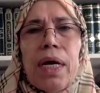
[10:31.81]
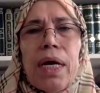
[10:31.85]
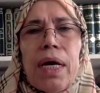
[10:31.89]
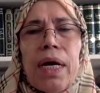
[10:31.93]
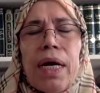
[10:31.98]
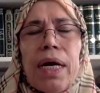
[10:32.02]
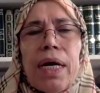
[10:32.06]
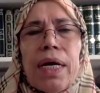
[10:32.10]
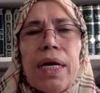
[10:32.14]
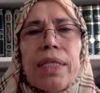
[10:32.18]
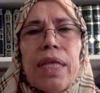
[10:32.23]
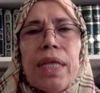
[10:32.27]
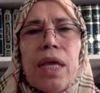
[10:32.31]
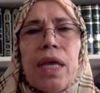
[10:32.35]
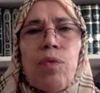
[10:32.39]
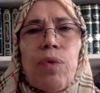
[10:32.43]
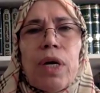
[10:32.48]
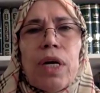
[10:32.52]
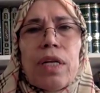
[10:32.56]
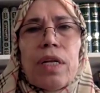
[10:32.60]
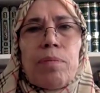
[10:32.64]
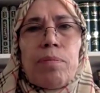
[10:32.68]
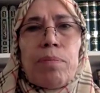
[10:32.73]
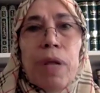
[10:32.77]
Uh, they
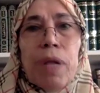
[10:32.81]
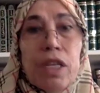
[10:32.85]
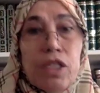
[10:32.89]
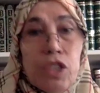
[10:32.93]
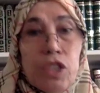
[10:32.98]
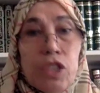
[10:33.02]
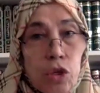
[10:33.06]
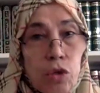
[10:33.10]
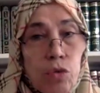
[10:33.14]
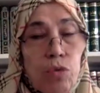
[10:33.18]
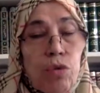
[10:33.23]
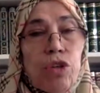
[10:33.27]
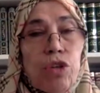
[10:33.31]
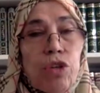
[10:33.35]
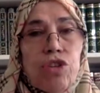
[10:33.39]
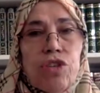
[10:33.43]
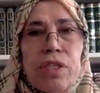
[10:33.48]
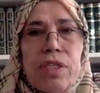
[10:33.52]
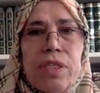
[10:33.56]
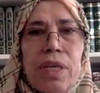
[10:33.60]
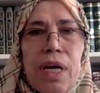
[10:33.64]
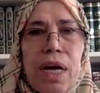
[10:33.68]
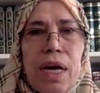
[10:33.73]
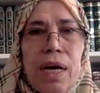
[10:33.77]
were
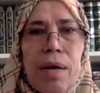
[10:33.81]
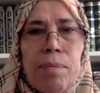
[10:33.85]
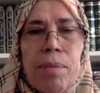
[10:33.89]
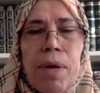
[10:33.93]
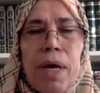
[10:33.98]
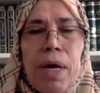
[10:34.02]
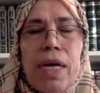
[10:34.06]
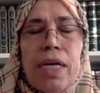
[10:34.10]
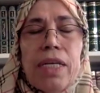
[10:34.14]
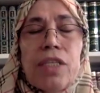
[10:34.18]
prosecution time.